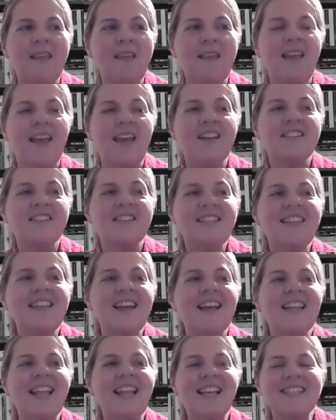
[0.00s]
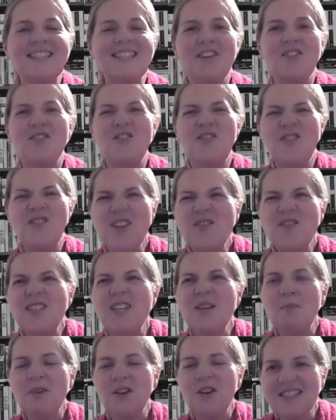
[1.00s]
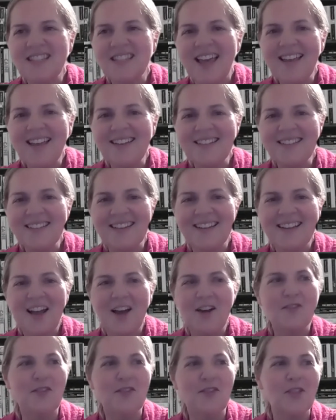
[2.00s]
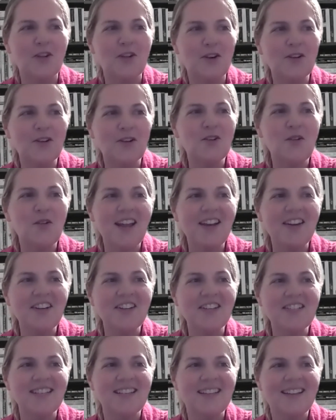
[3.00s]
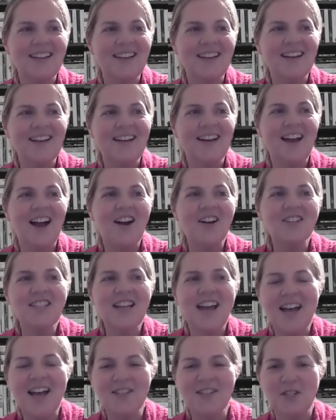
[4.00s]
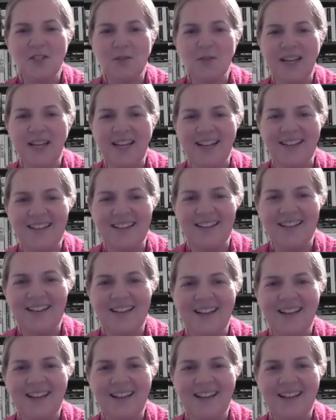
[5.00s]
and see that less than 50% of third graders are taught to read,